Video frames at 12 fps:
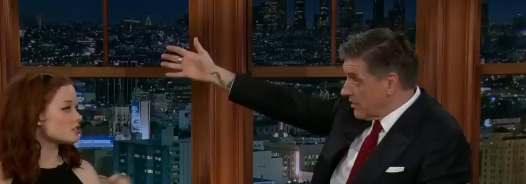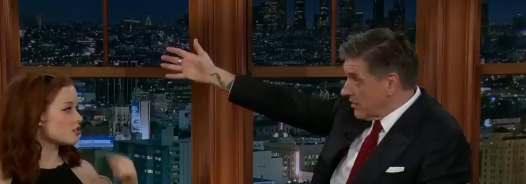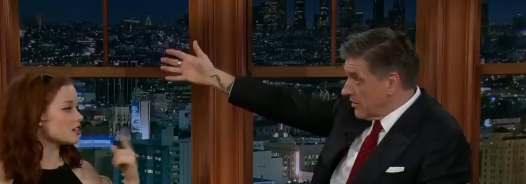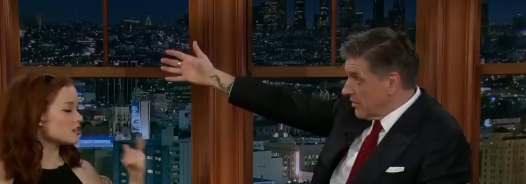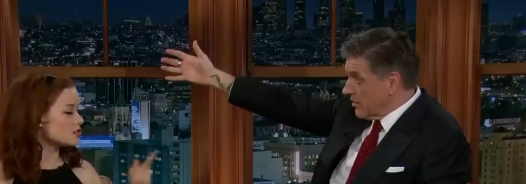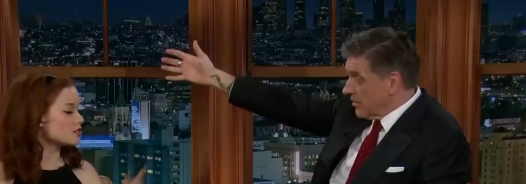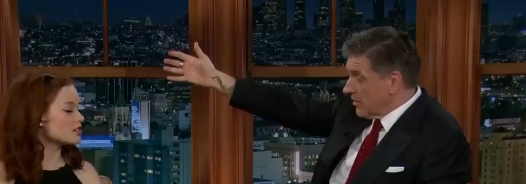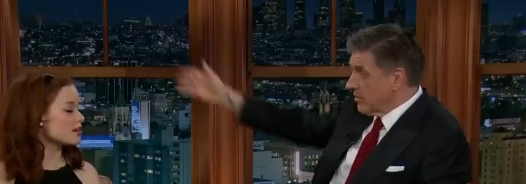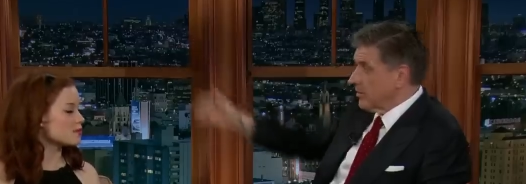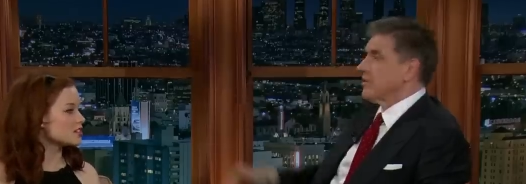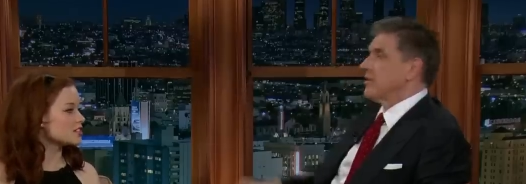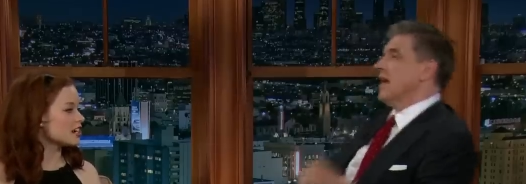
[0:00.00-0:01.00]
Speaker 1: It's across the Golden
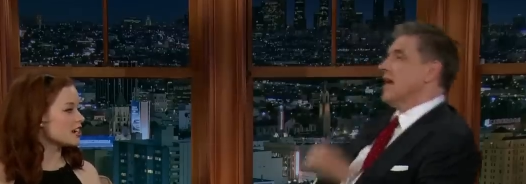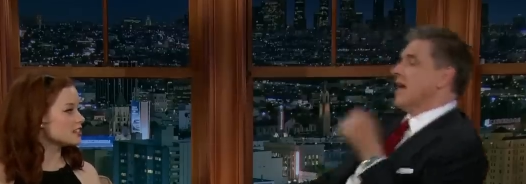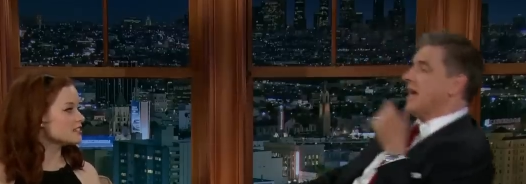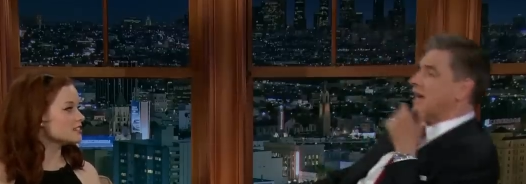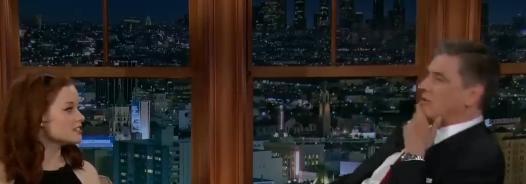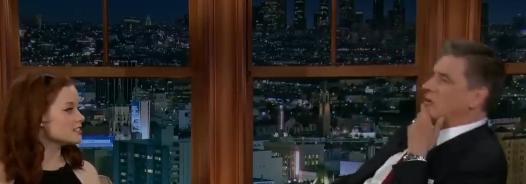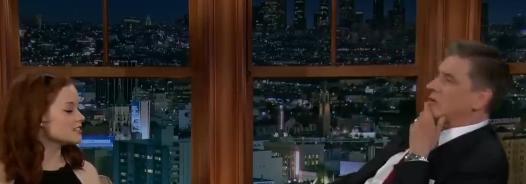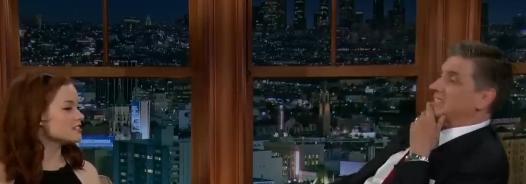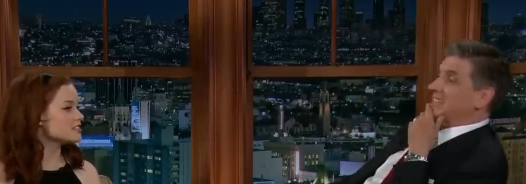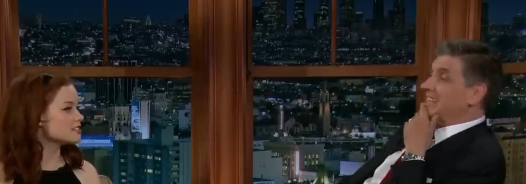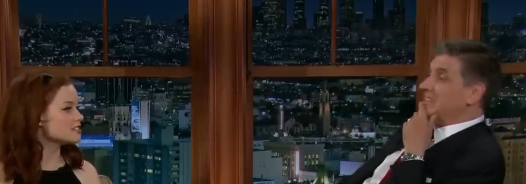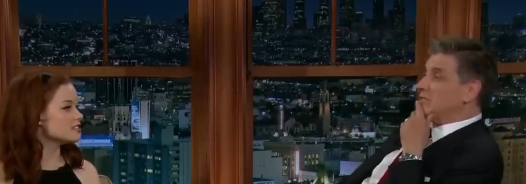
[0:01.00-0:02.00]
Gate Bridge. Yeah,
Speaker 2: no, it's
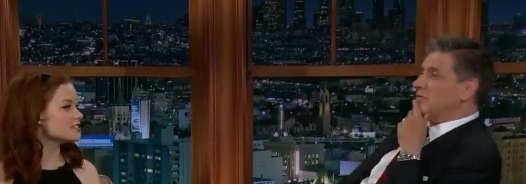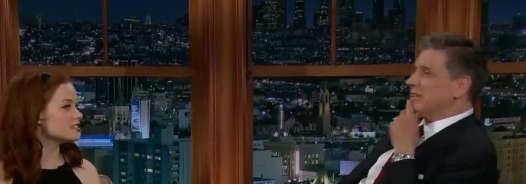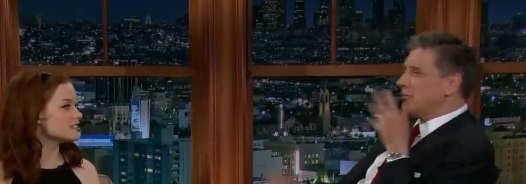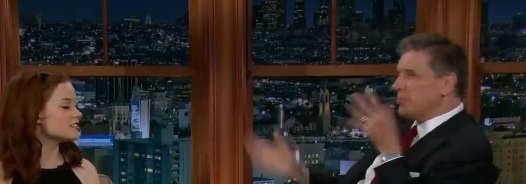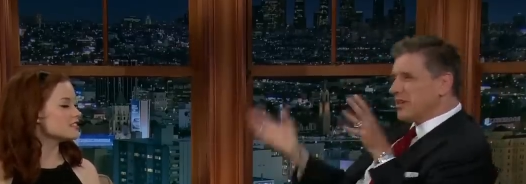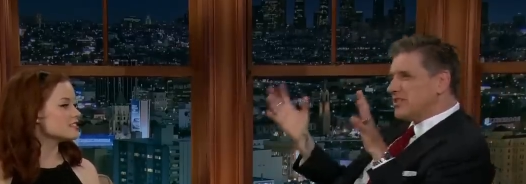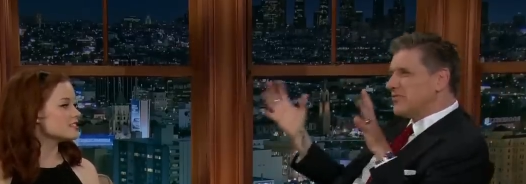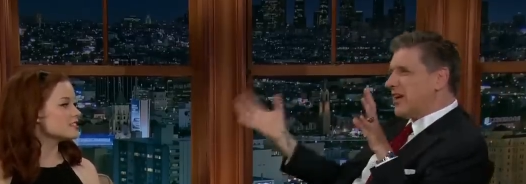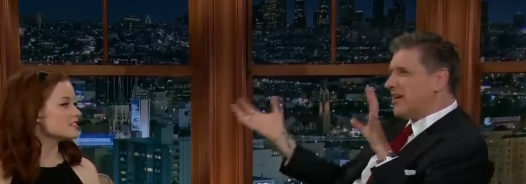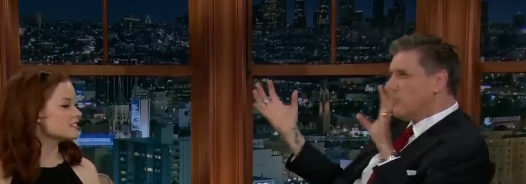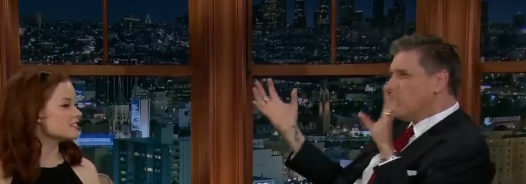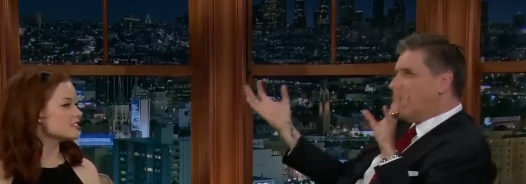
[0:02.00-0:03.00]
nice over there, but it's
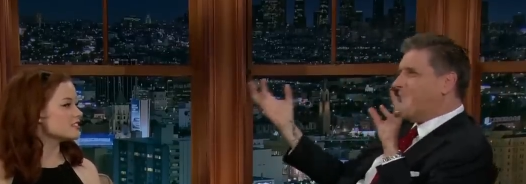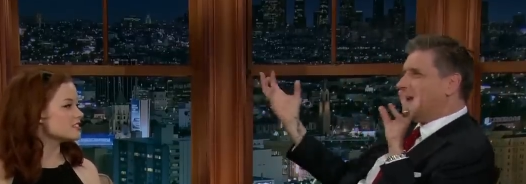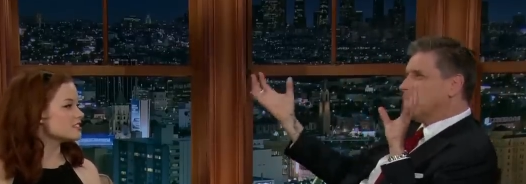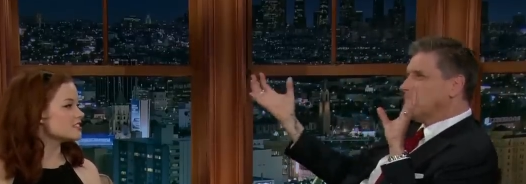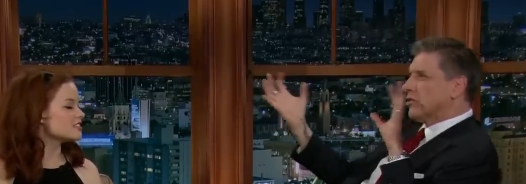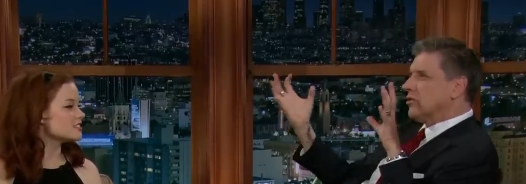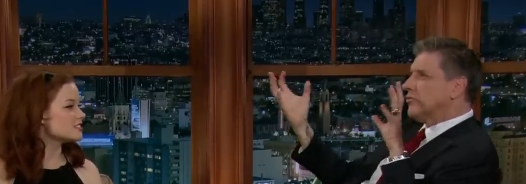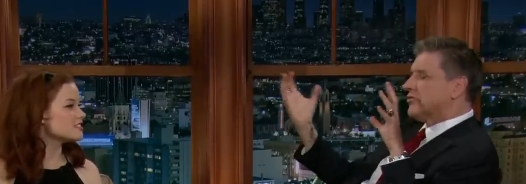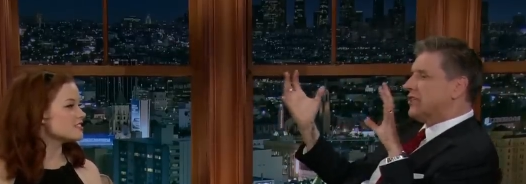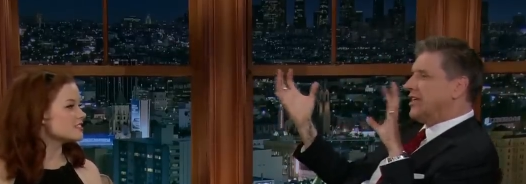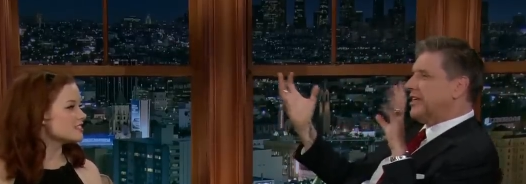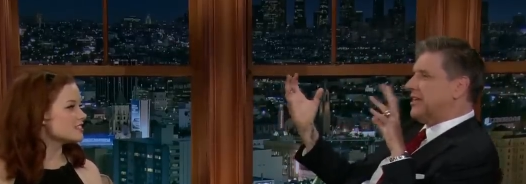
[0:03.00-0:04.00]
very wet and
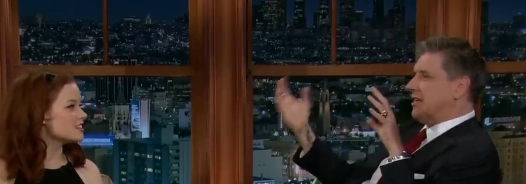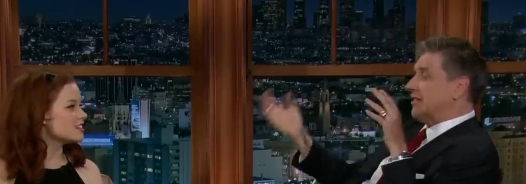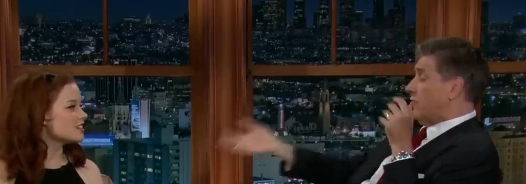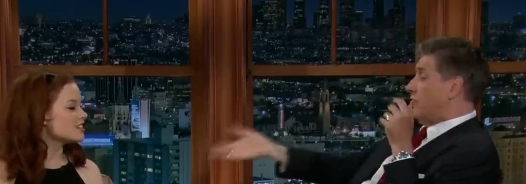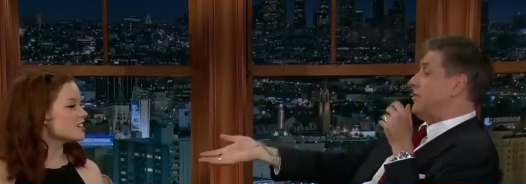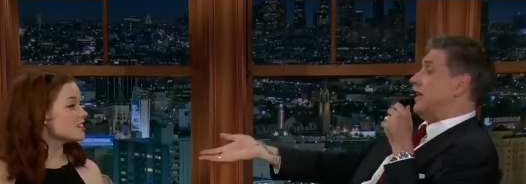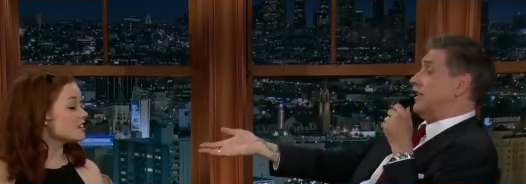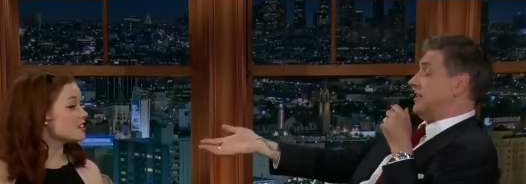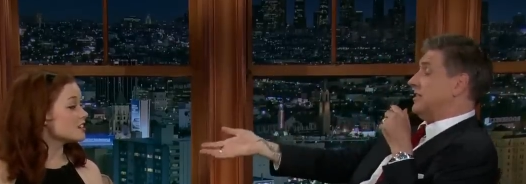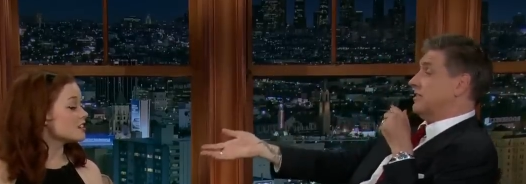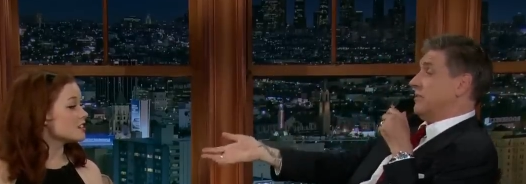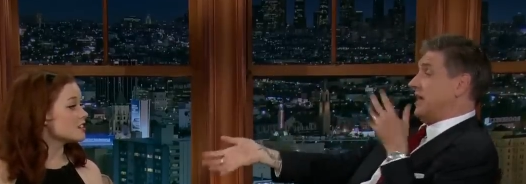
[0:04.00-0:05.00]
closed in. And if you guys
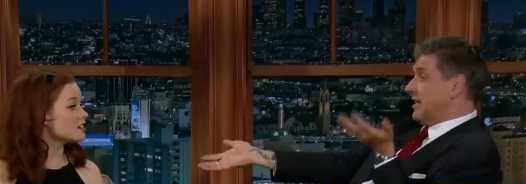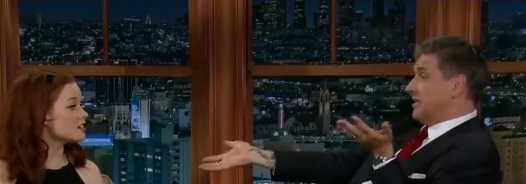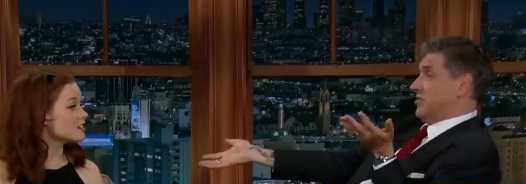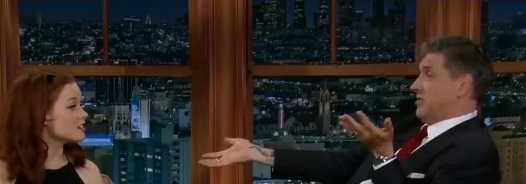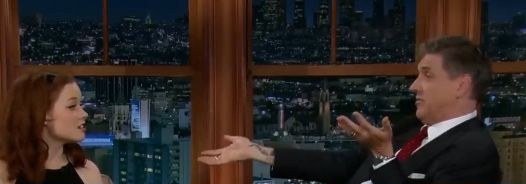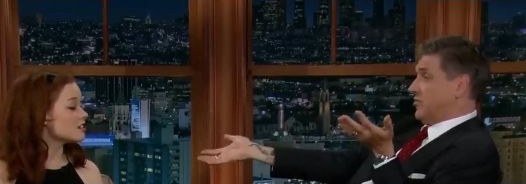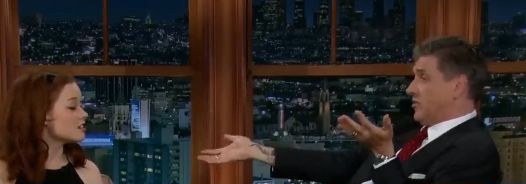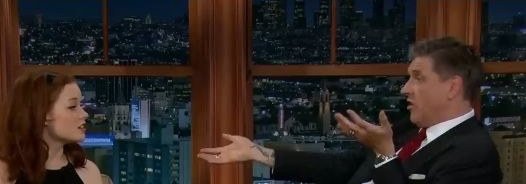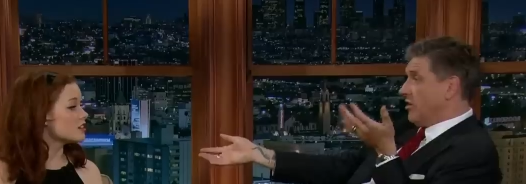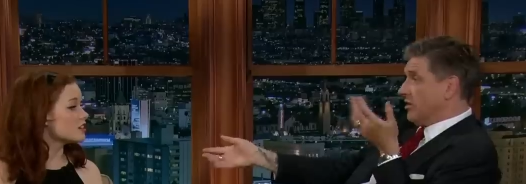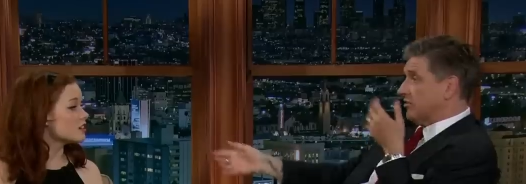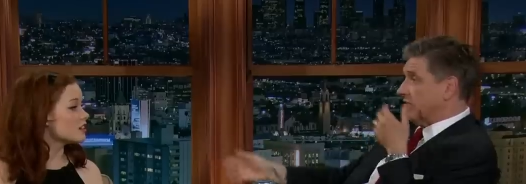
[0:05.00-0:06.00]
had some haggis, you'd have
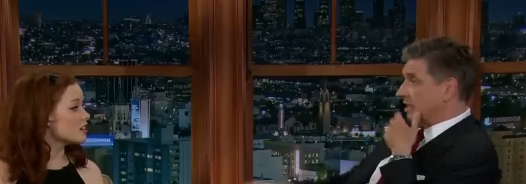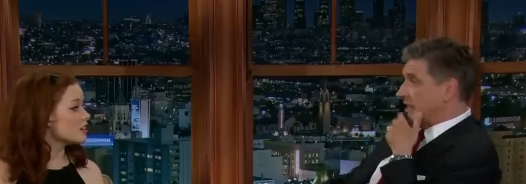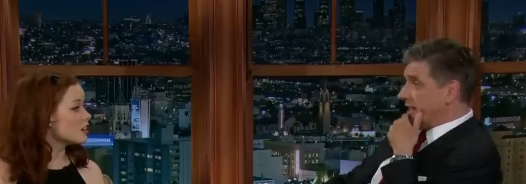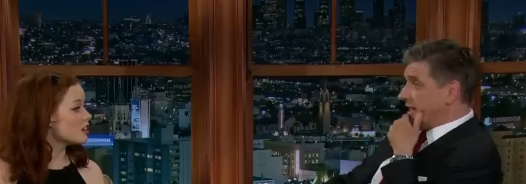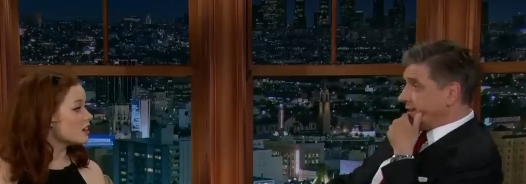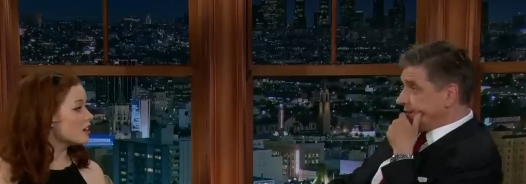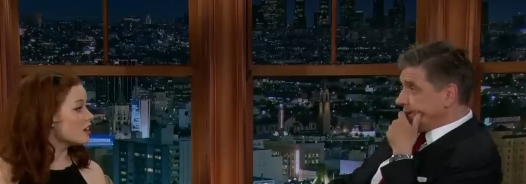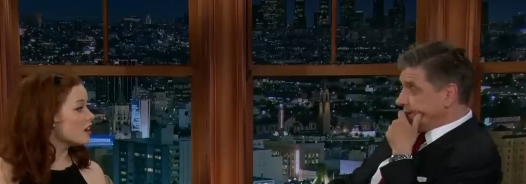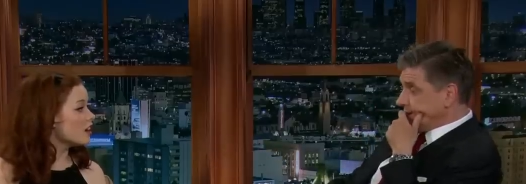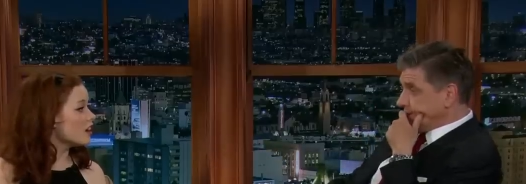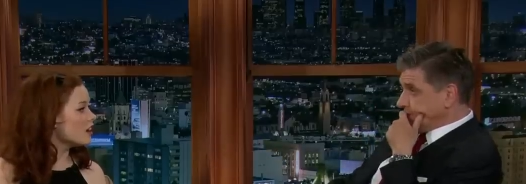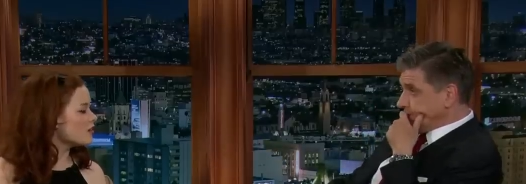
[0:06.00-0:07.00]
Scotland right there.
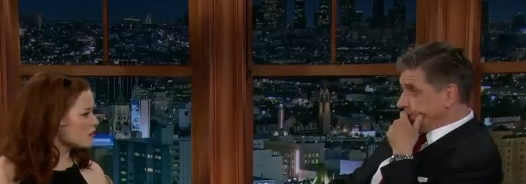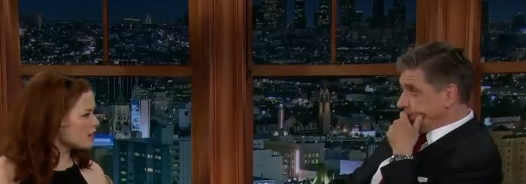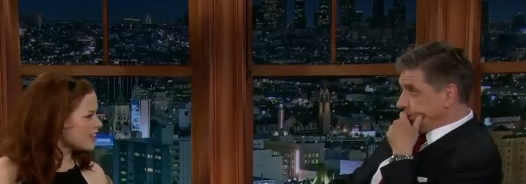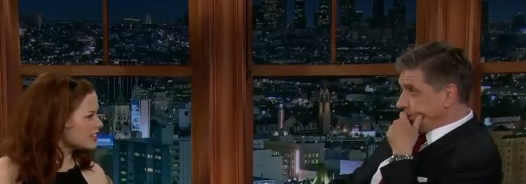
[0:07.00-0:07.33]
Speaker 1: If we